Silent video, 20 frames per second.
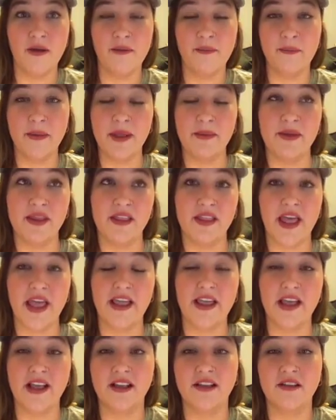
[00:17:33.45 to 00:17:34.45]
maybe
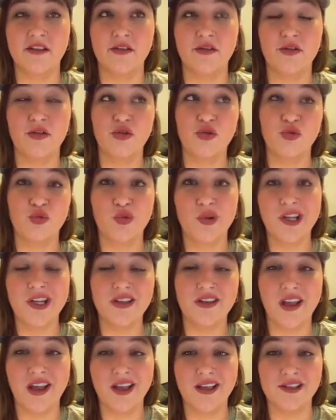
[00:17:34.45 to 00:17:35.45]
like 3
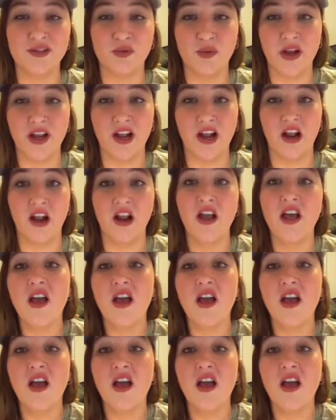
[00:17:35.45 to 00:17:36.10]
days wear